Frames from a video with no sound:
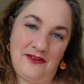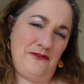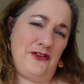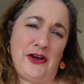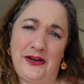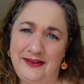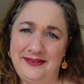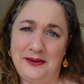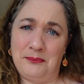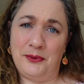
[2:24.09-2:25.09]
very
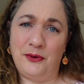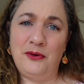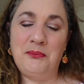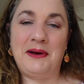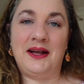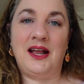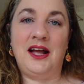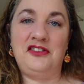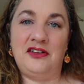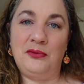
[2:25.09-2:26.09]
simple, but
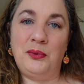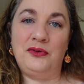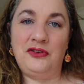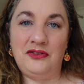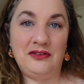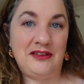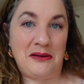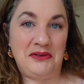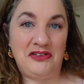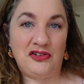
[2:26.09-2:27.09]
I just wanted to
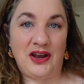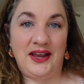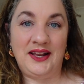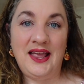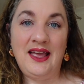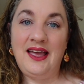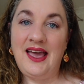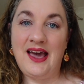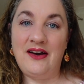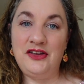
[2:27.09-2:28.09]
demonstrate
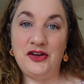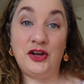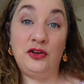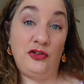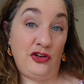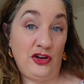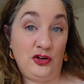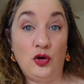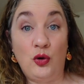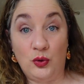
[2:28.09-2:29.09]
how you can turn
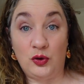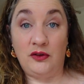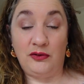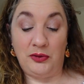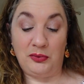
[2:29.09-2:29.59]
corners with